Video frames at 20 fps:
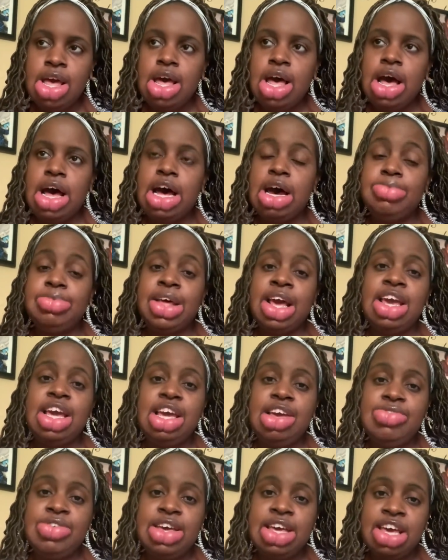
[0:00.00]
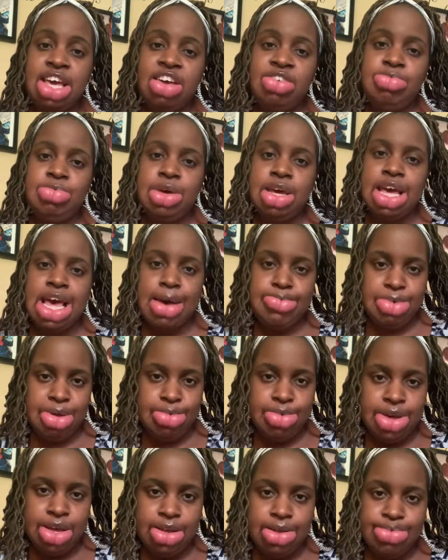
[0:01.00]
They even gave me an
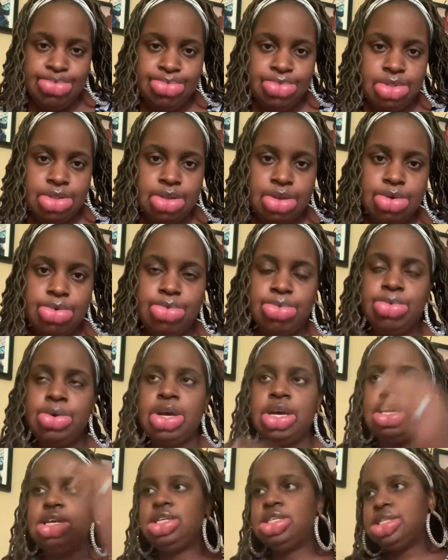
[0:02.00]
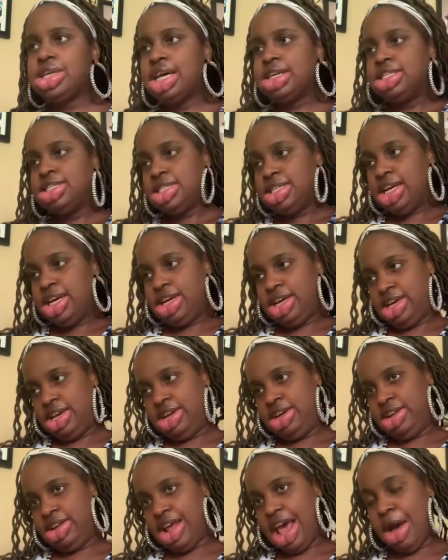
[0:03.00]
EpiPen, which I
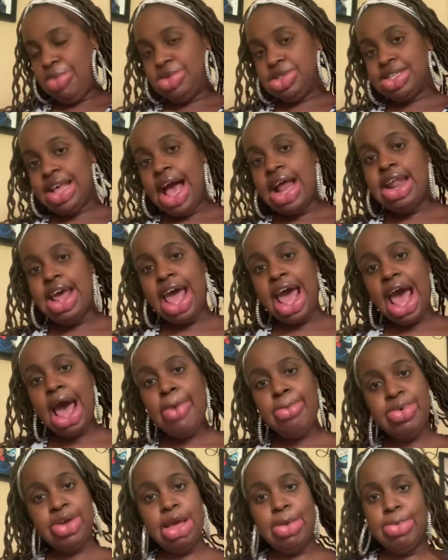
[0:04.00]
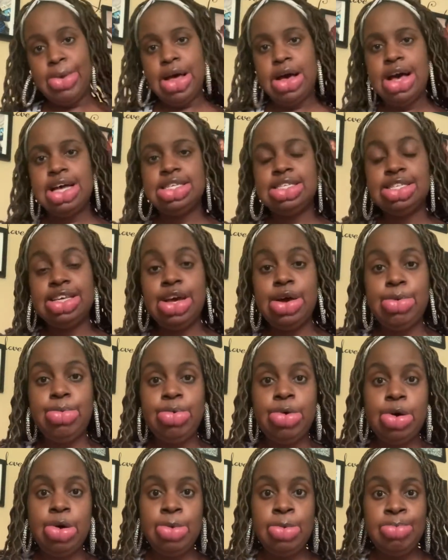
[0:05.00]
said I was kind of happy about. I said,
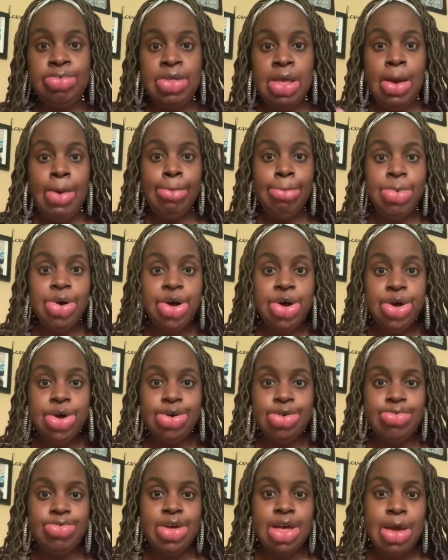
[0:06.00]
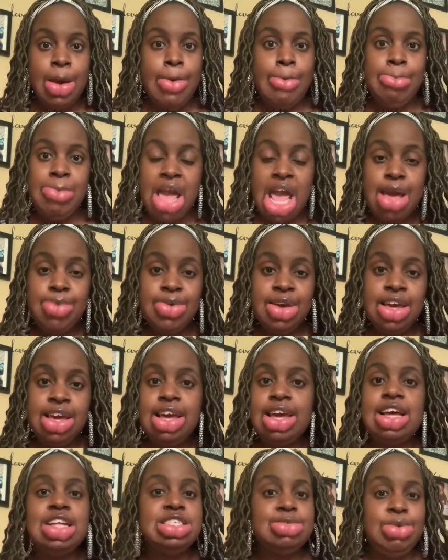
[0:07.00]
well, boom, maybe
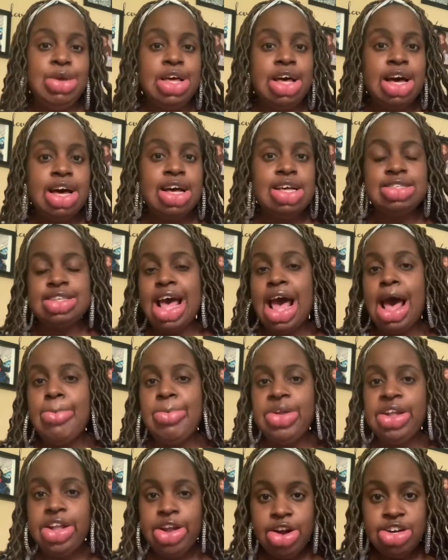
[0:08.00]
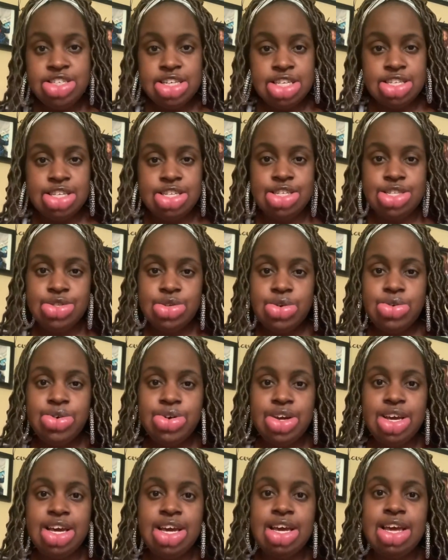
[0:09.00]
it's because I'm allergic to
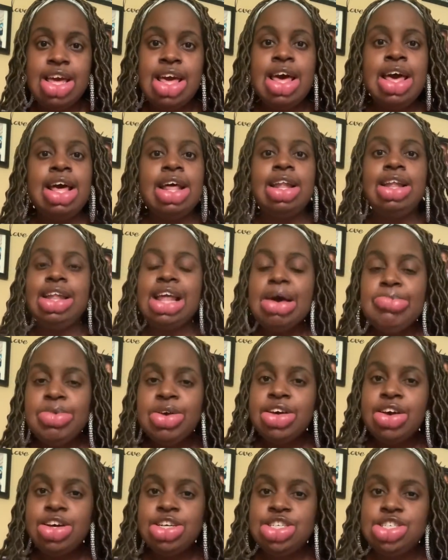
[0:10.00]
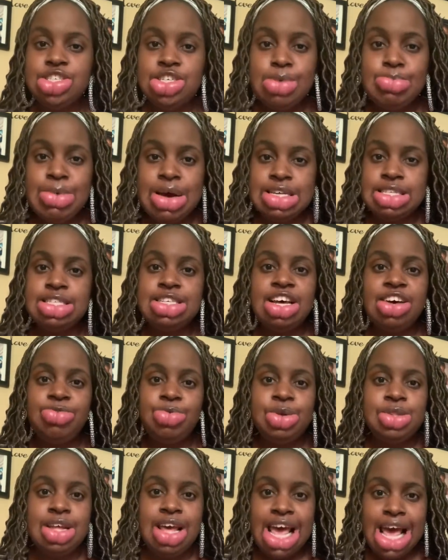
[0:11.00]
soy. Let me go shoot myself
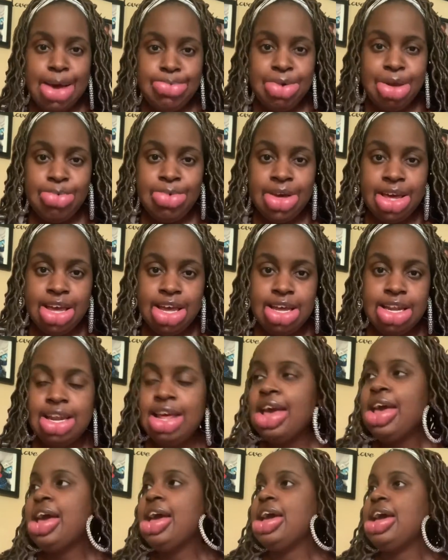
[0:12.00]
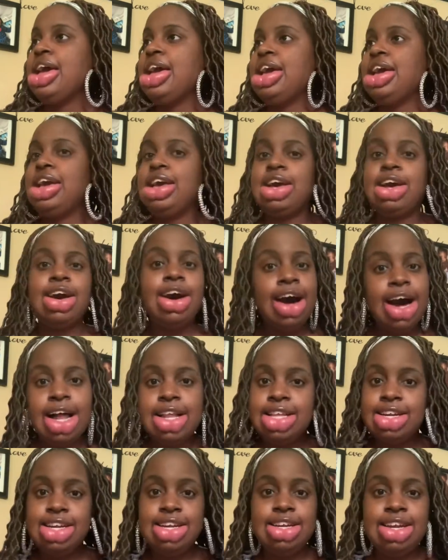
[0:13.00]
with the EpiPen and
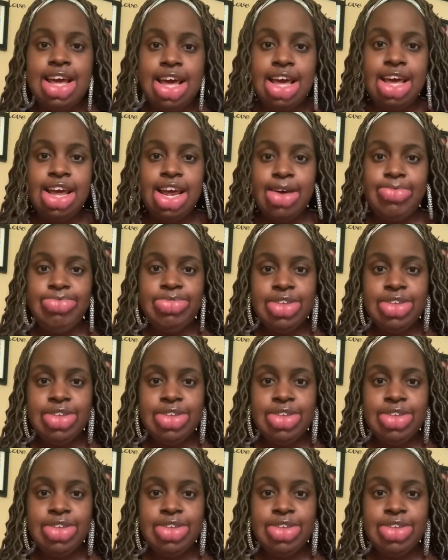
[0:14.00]
call it a day.